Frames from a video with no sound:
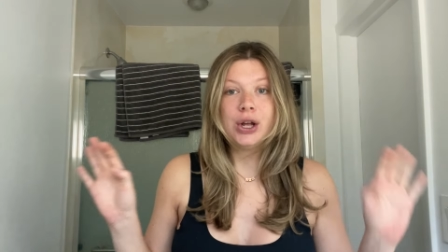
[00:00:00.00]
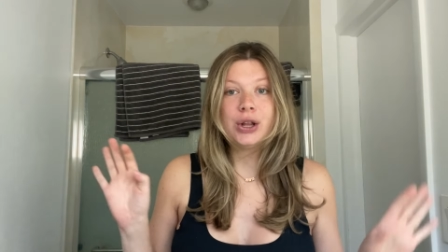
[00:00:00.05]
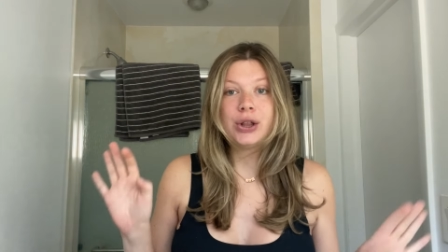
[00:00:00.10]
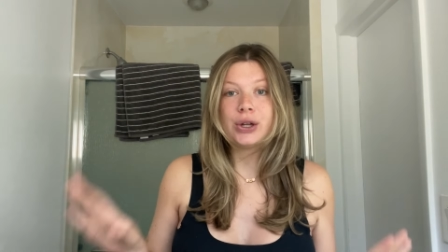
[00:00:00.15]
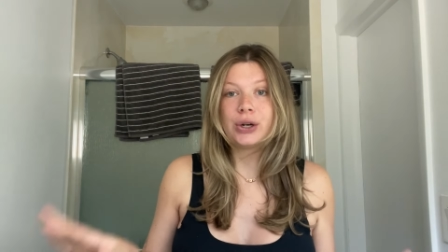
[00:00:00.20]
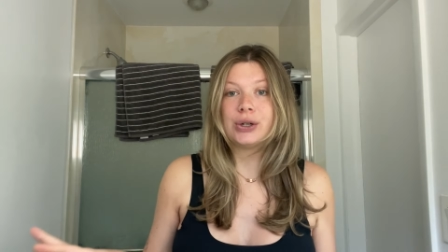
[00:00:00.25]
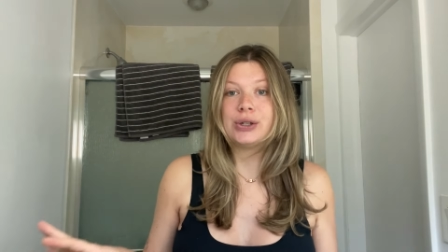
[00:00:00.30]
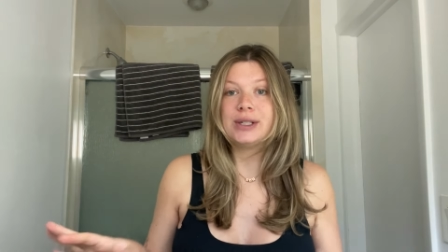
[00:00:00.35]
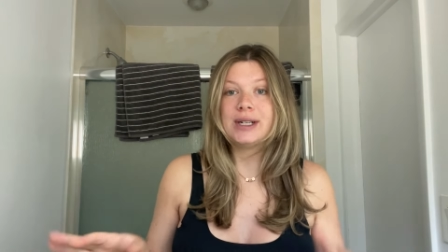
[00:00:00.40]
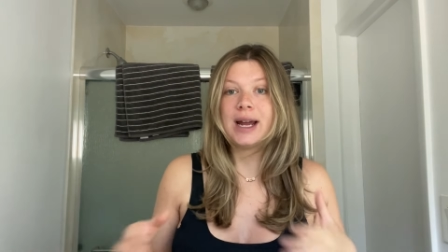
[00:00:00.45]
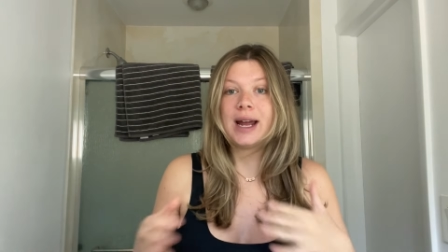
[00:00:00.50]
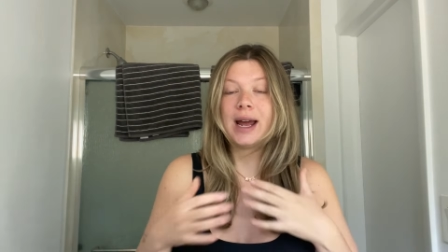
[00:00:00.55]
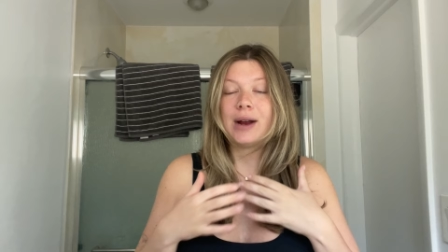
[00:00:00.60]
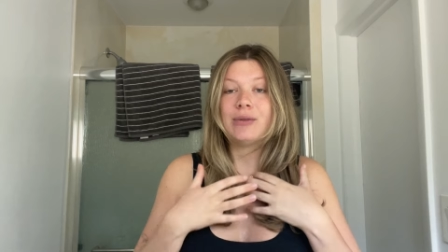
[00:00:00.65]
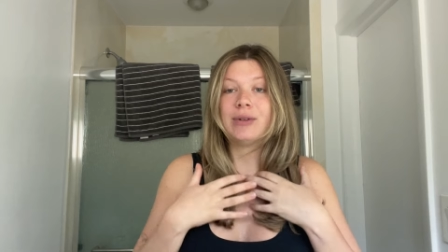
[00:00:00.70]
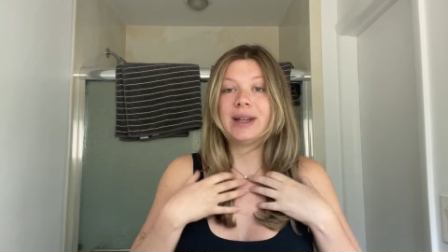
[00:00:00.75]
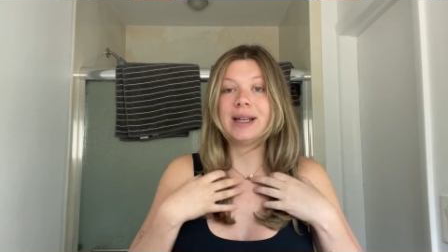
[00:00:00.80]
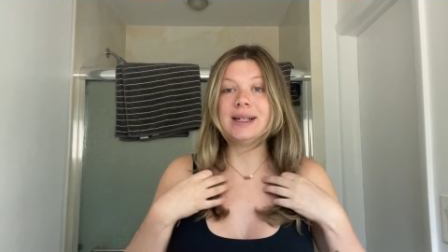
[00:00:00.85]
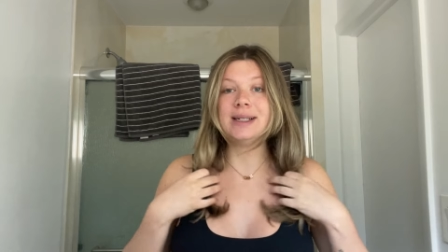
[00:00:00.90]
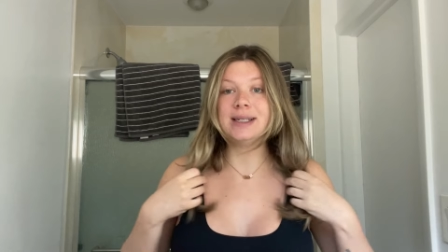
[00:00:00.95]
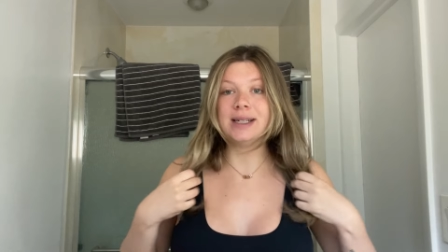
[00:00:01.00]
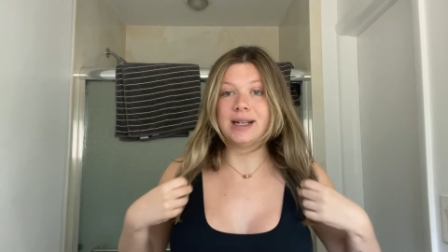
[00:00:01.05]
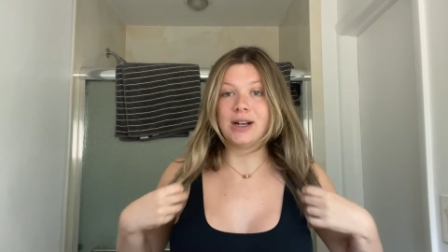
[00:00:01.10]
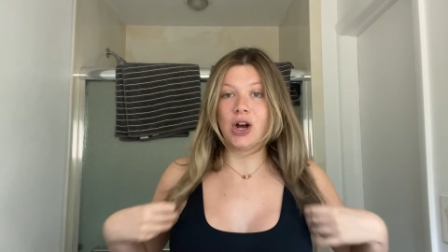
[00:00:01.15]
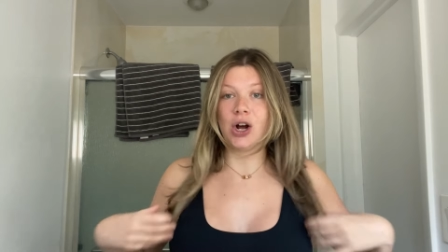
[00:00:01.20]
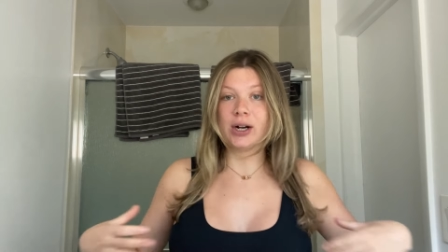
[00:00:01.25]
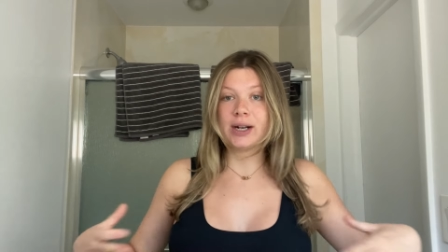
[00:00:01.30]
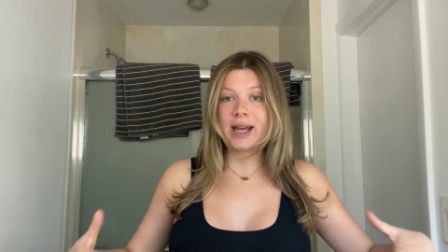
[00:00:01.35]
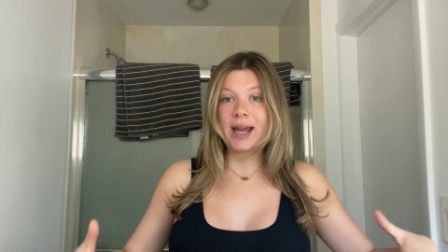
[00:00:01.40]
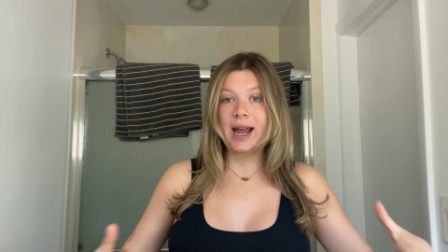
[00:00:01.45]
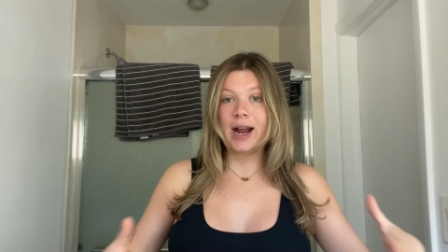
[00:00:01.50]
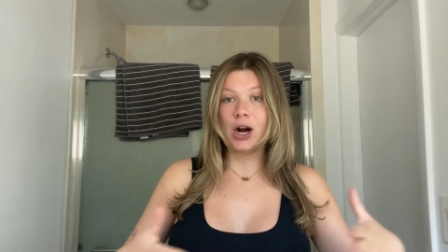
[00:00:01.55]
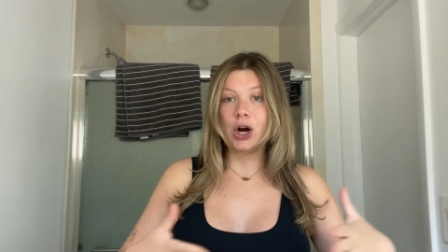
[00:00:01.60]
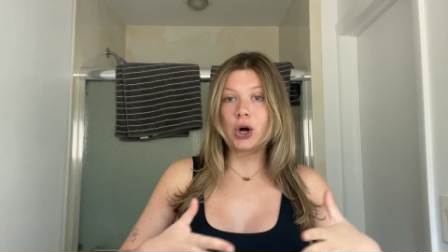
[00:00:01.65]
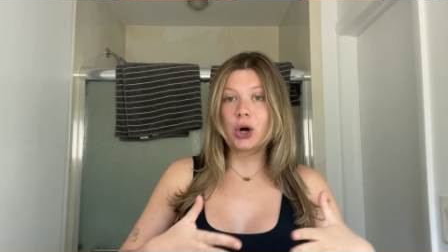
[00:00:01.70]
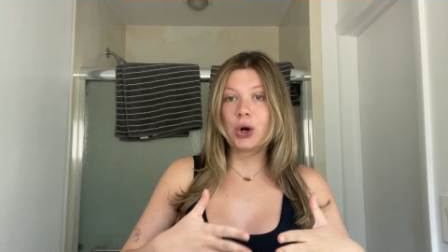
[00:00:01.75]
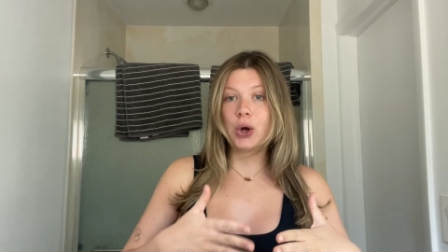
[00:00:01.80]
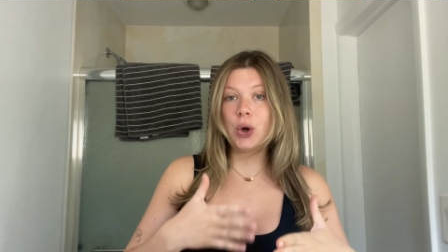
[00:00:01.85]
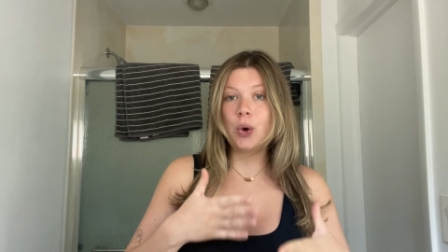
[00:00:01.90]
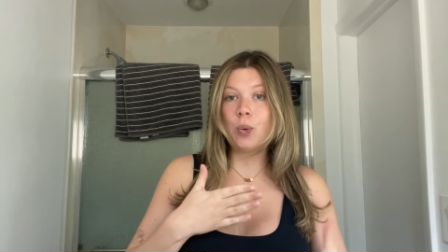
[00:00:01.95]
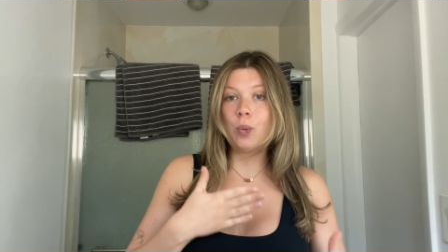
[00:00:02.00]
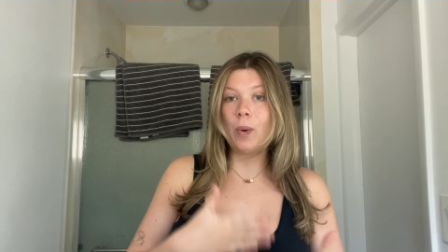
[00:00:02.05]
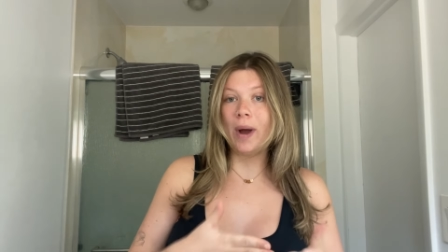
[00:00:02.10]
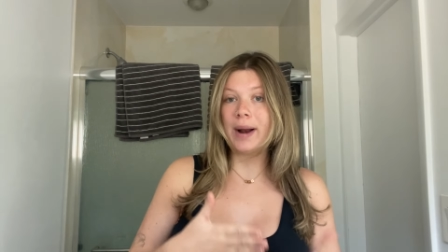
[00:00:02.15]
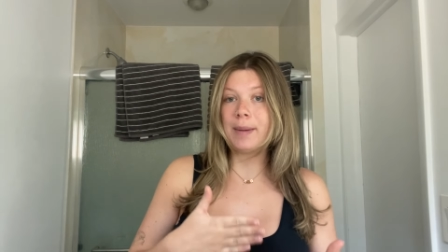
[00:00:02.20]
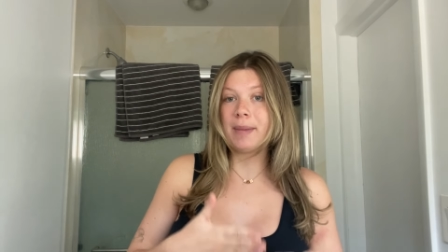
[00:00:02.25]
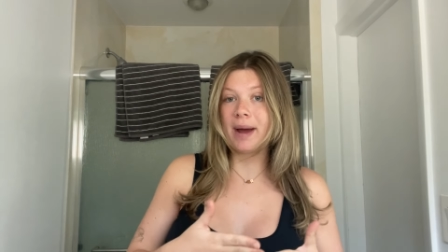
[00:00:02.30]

Thursday, I really did not care when